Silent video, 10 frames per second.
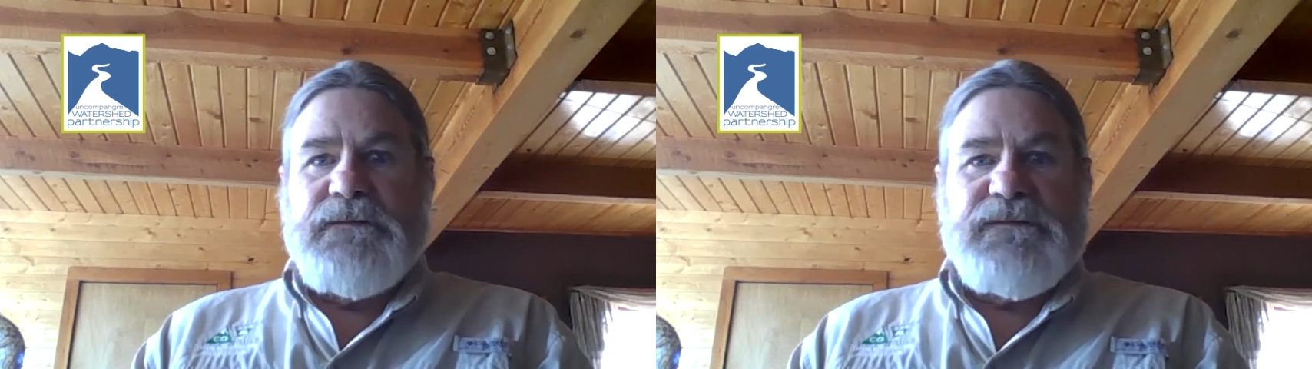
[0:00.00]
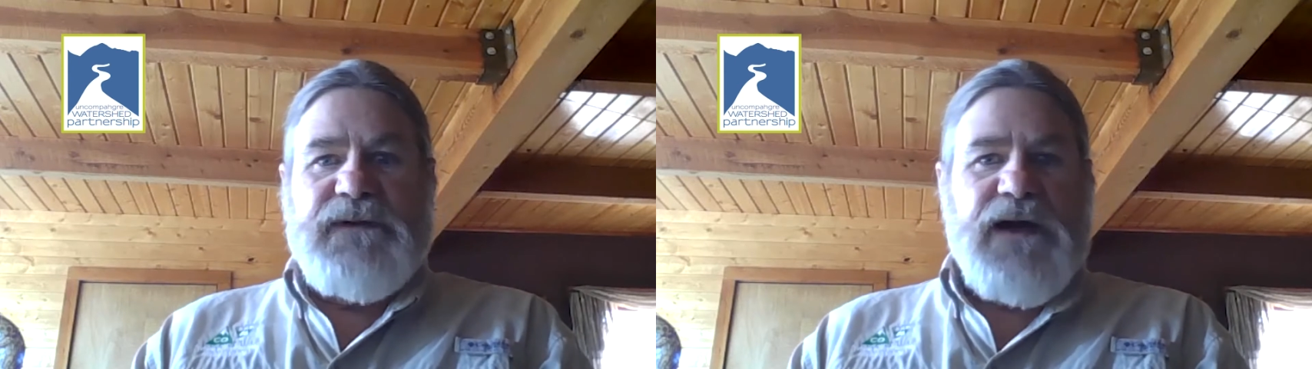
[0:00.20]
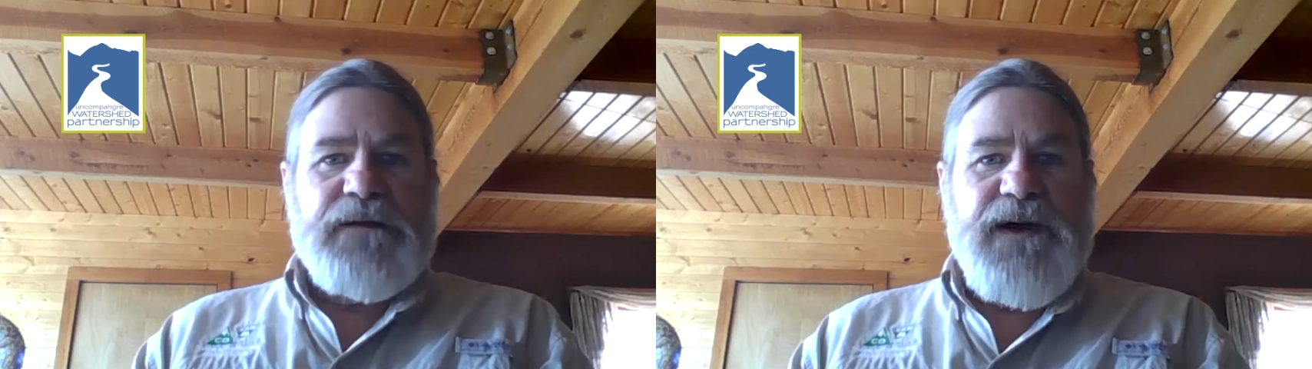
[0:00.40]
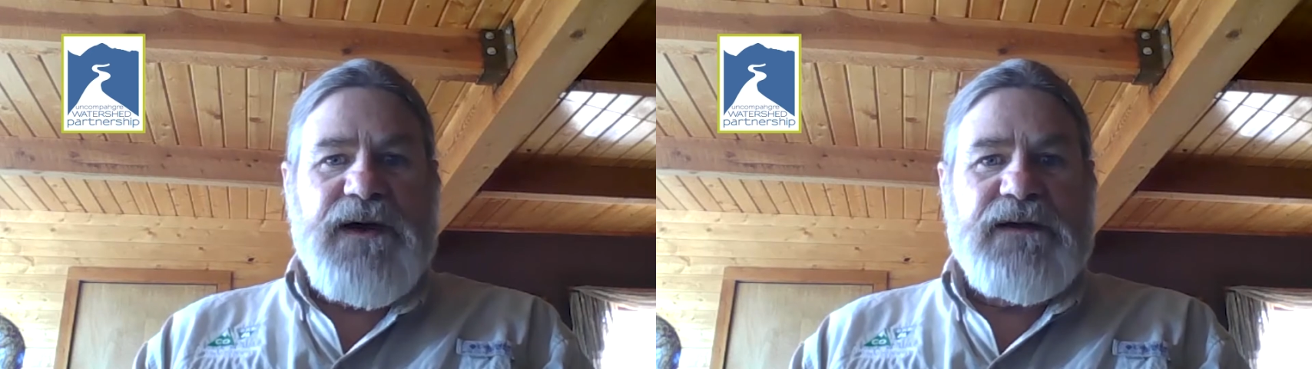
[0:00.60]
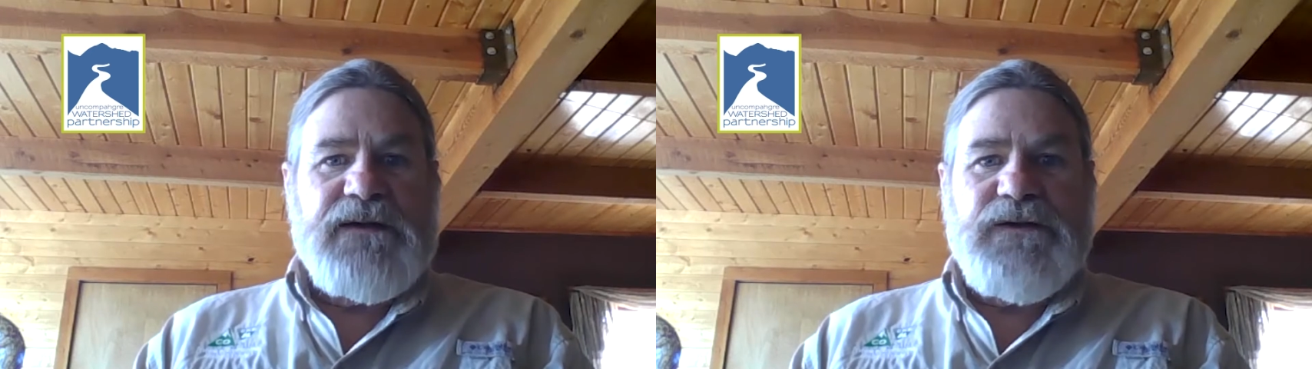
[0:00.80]

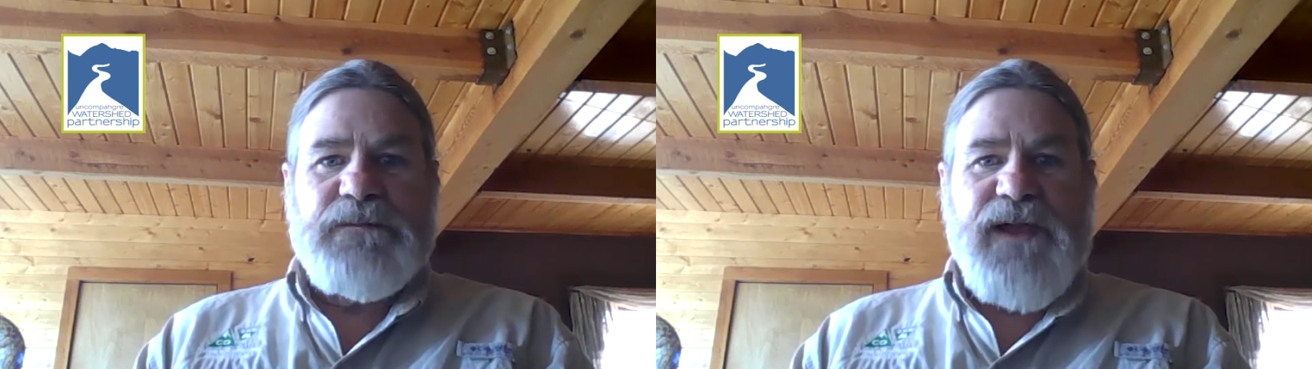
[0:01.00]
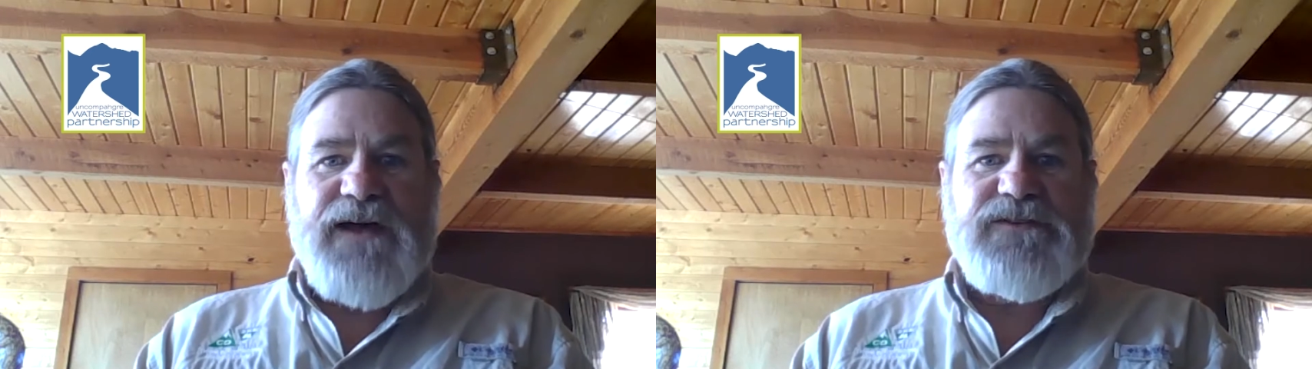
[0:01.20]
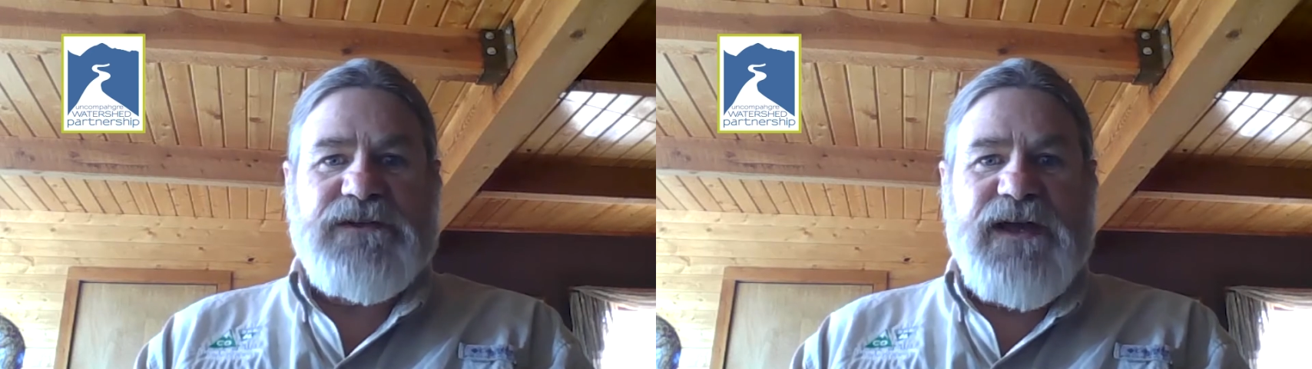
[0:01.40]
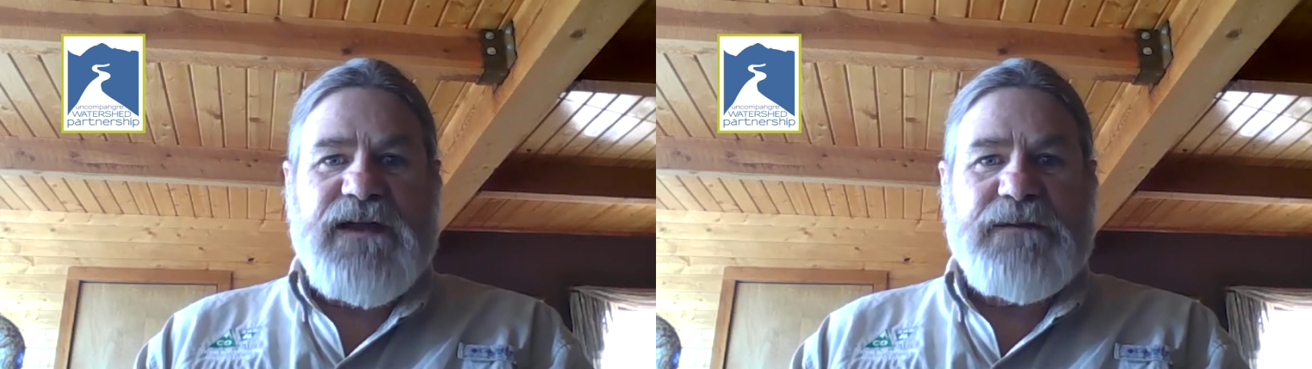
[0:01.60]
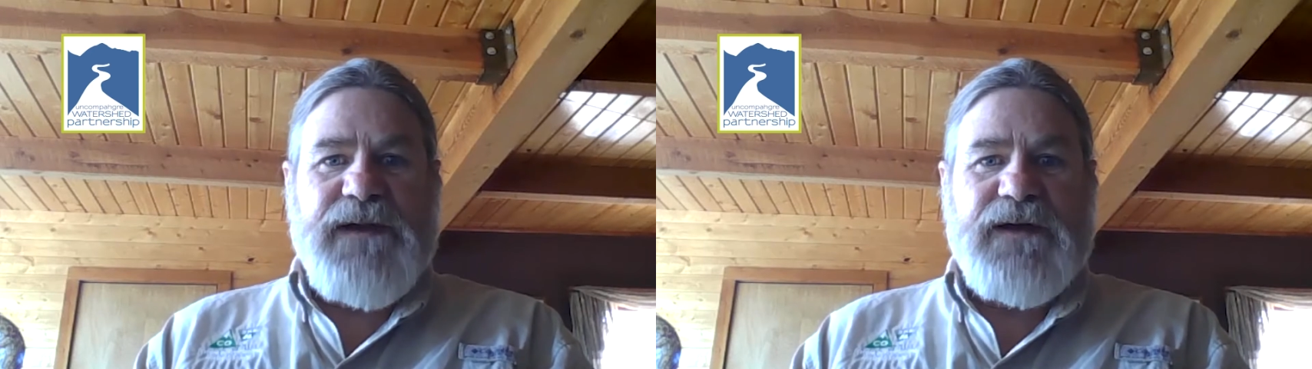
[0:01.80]
dynamited or blasted out
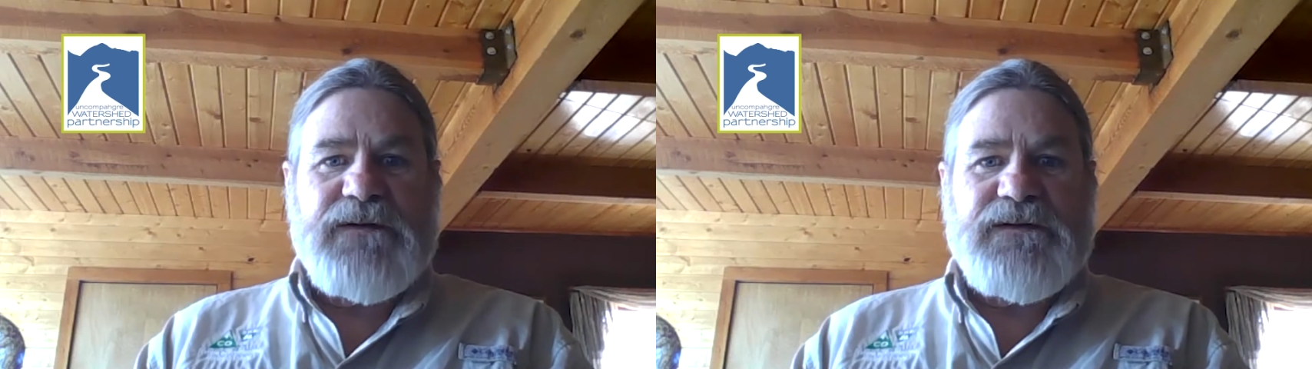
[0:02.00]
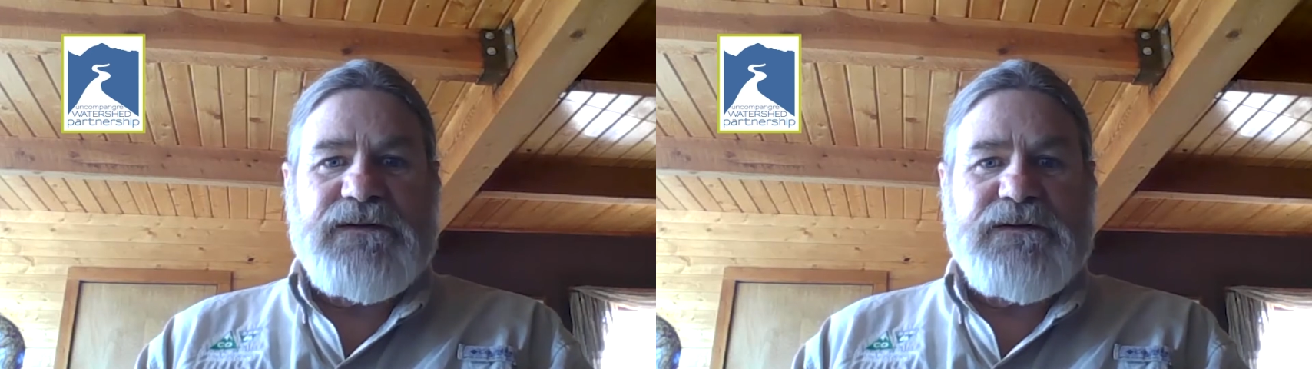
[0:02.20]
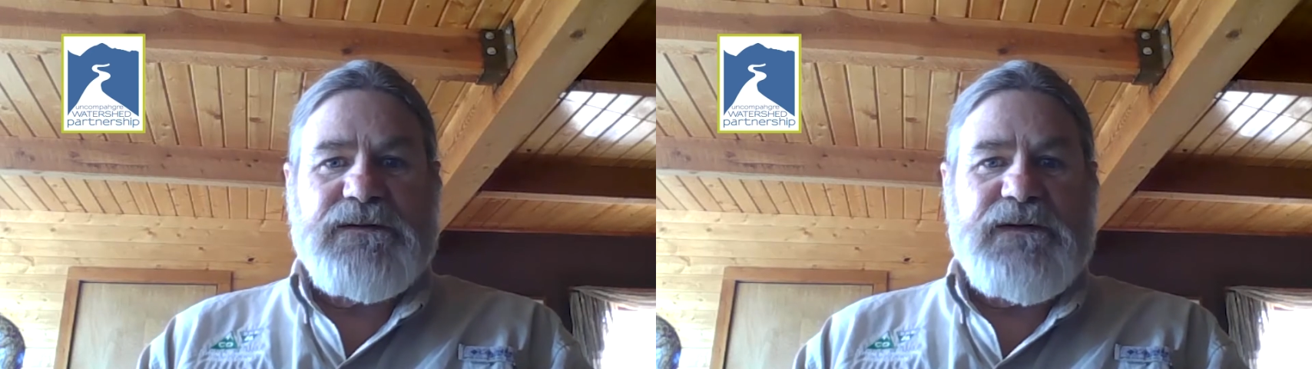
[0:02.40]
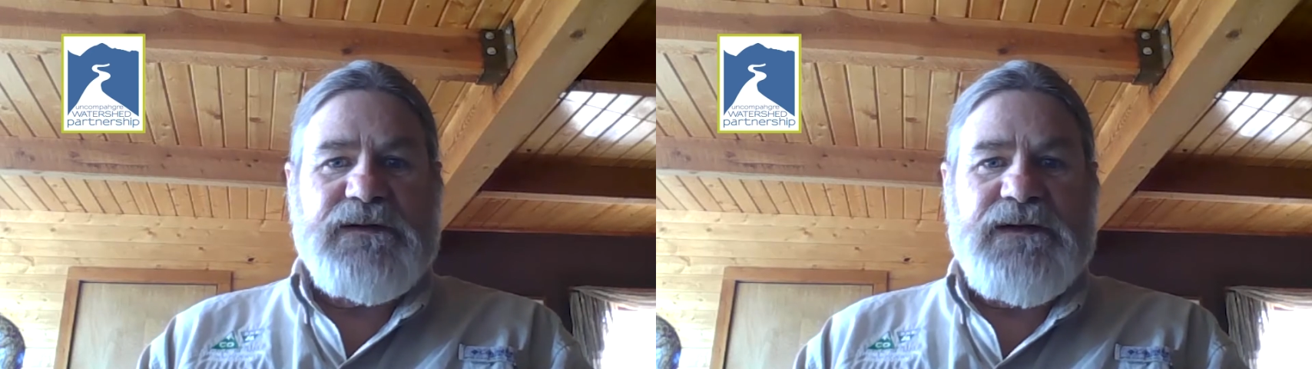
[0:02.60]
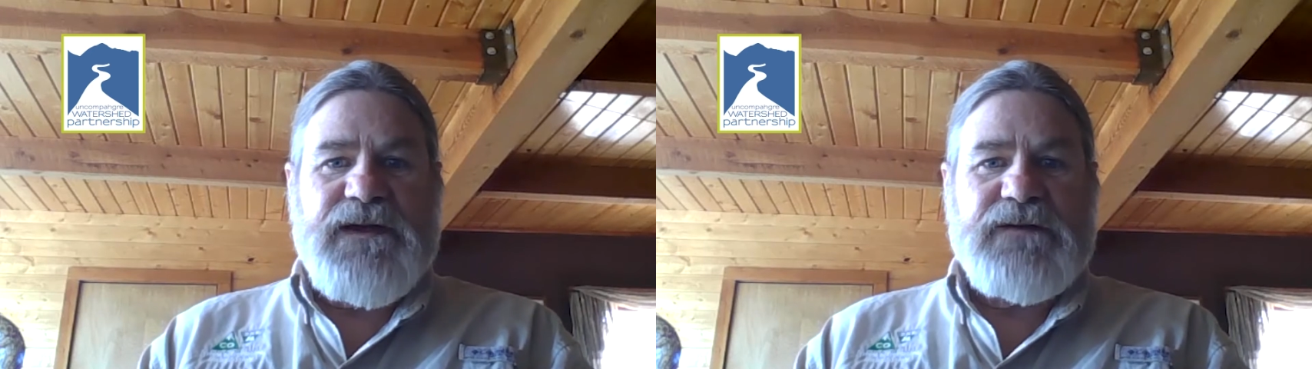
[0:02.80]
of the mountain
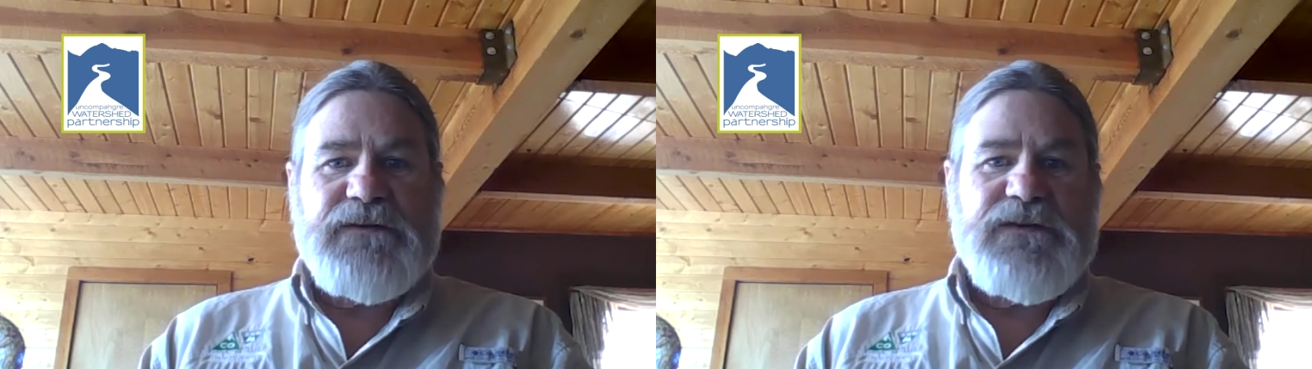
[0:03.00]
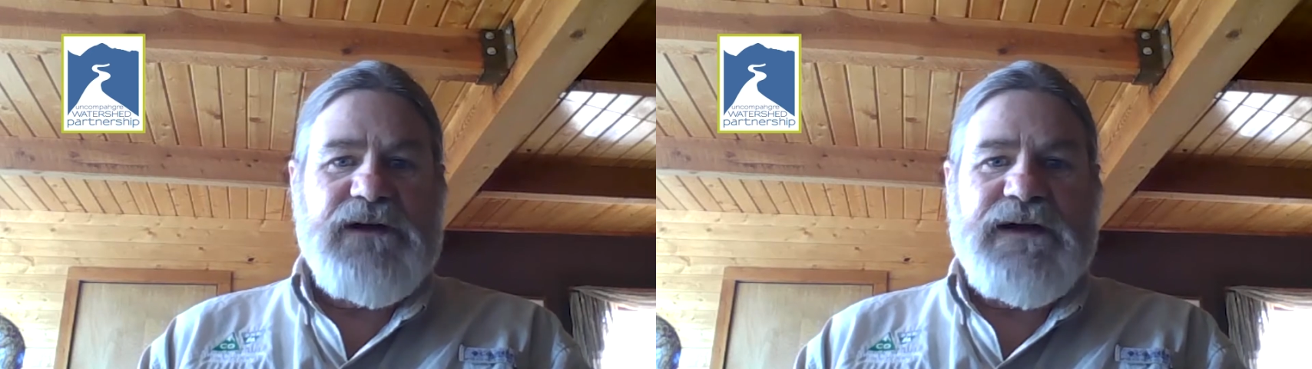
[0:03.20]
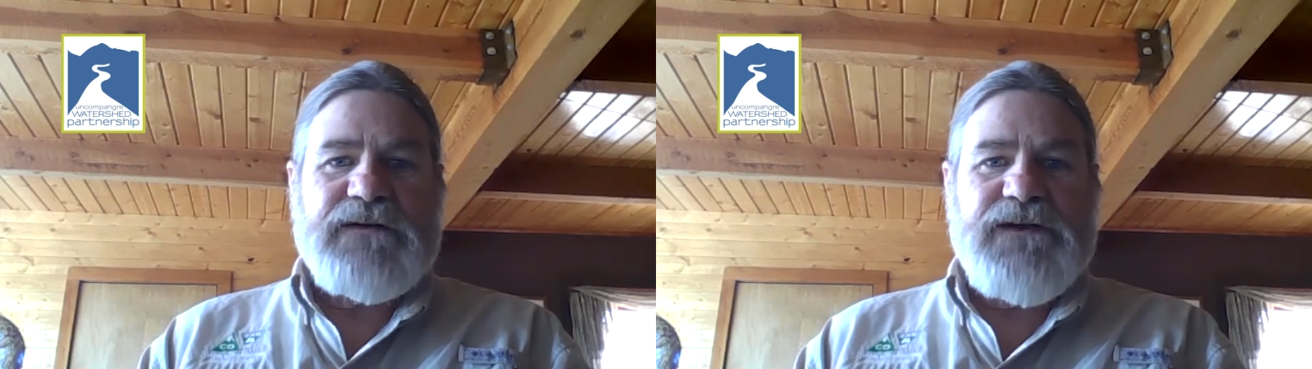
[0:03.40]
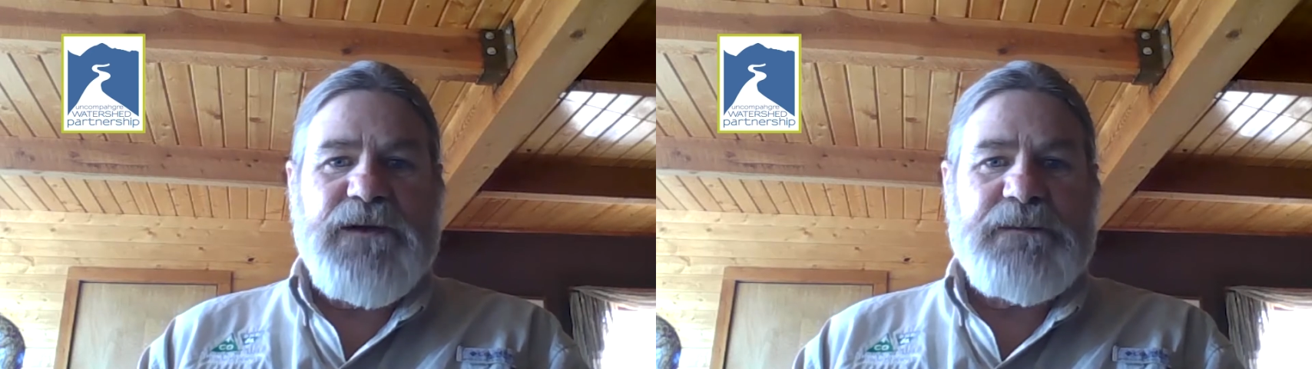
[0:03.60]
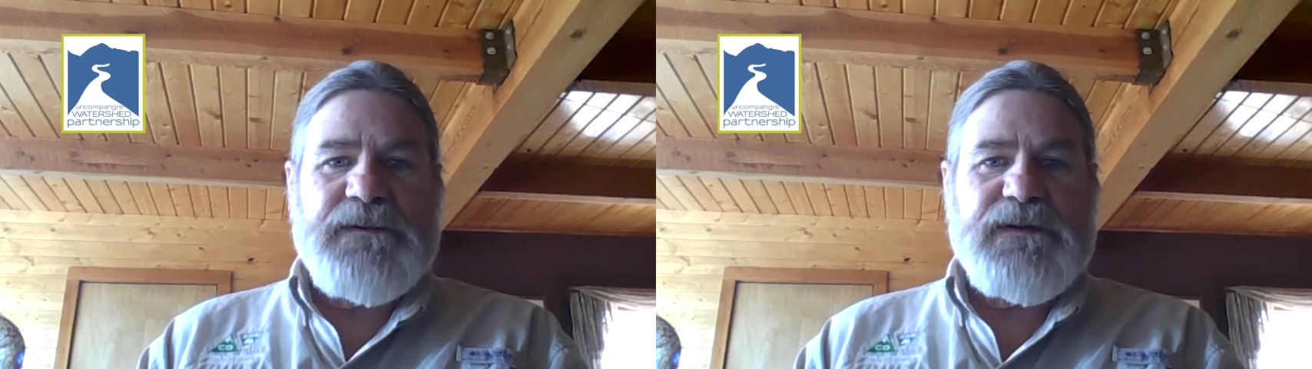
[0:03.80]
and kind of ground up,